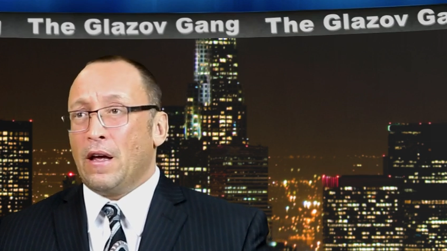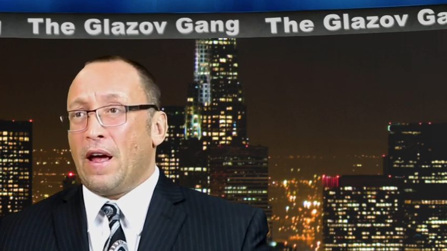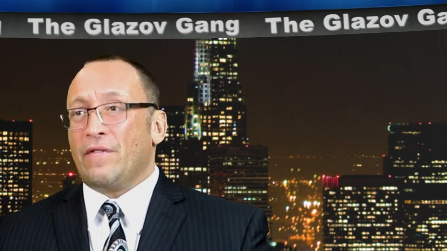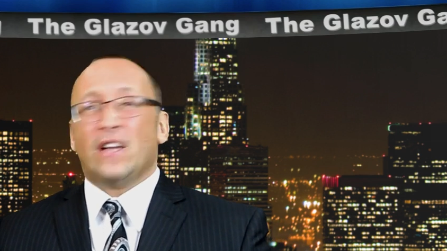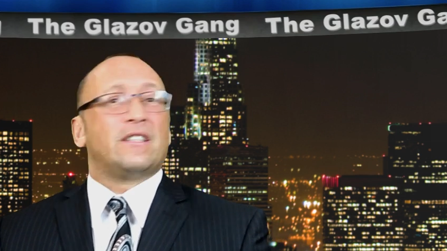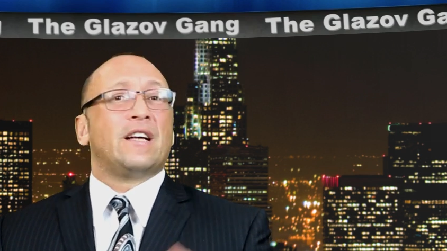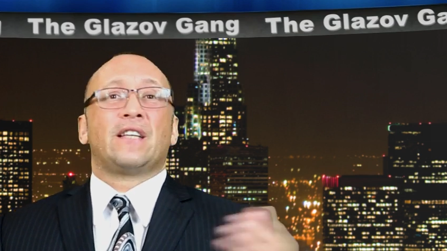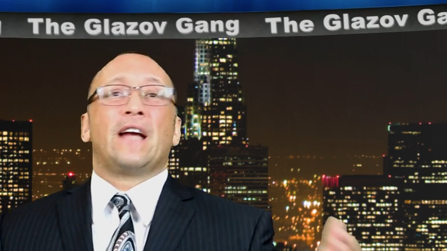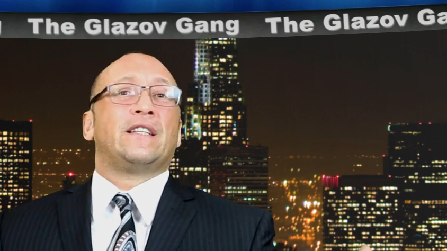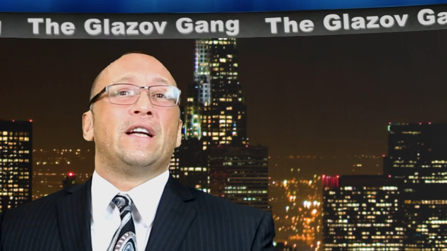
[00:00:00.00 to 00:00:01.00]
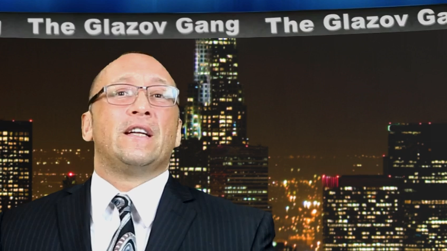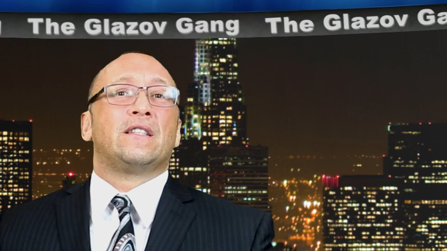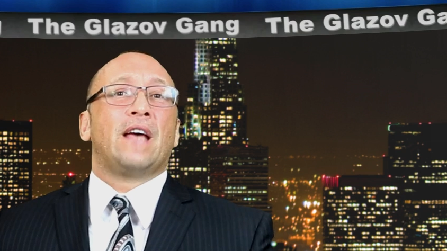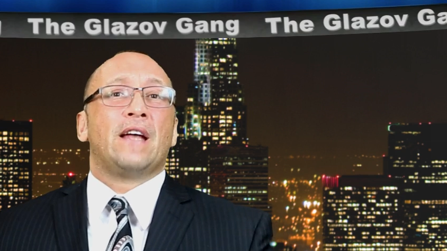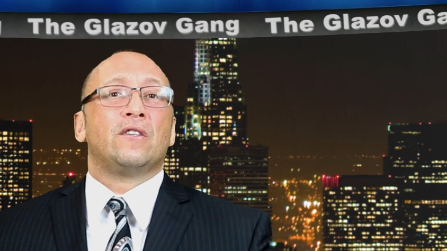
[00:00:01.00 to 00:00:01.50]
and then says, I didn't
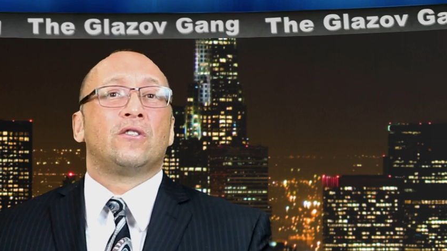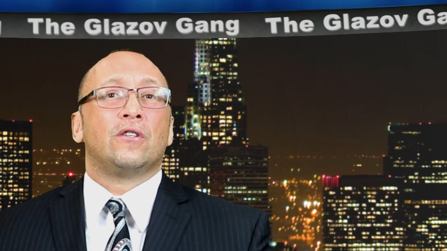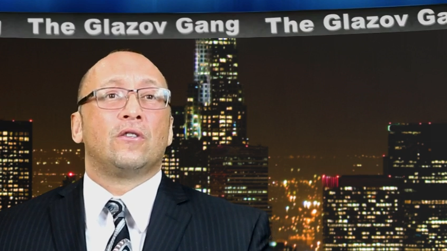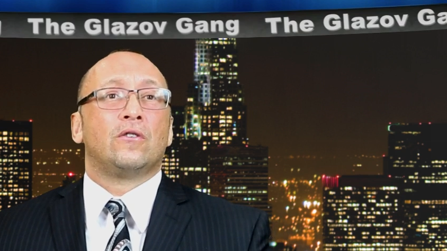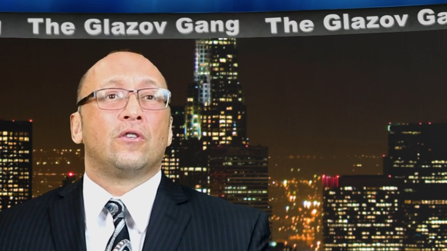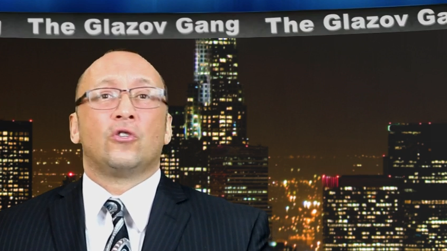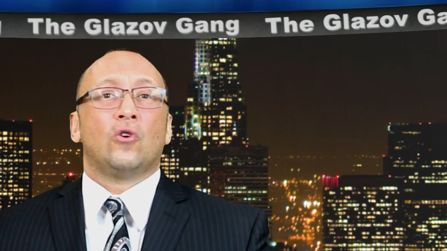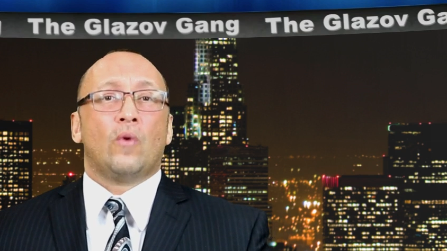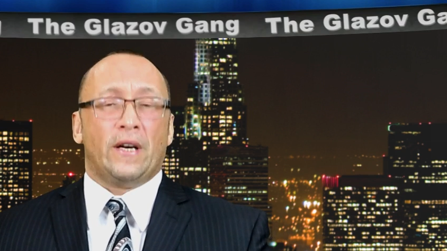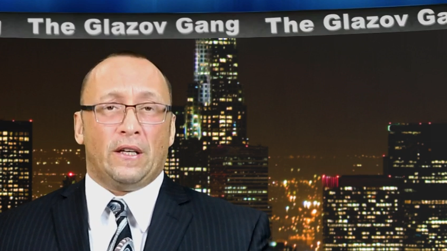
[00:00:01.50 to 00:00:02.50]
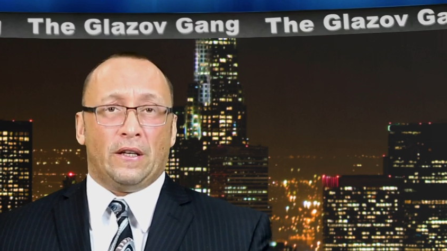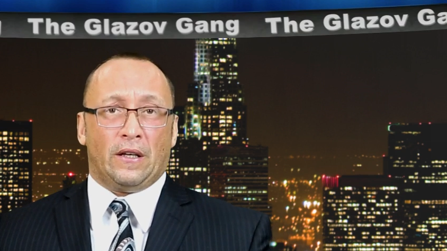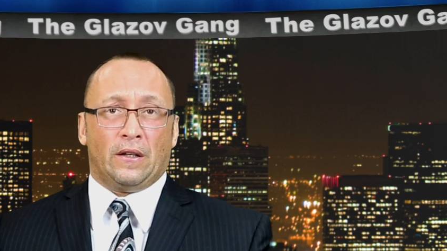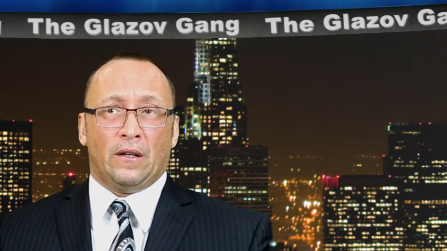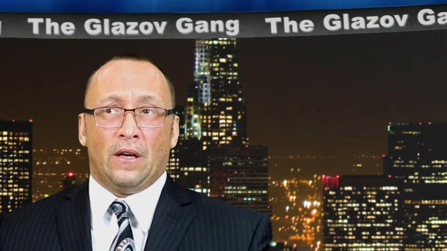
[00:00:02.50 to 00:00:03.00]
intend to do anything,